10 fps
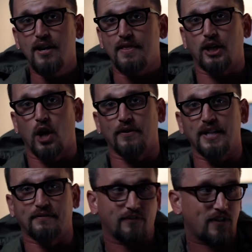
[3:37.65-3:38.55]
They call it the
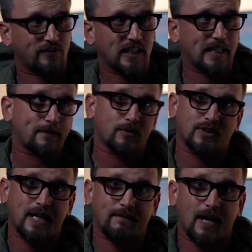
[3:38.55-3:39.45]
Nifty 50. You can
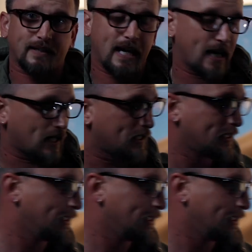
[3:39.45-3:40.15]
see it right there.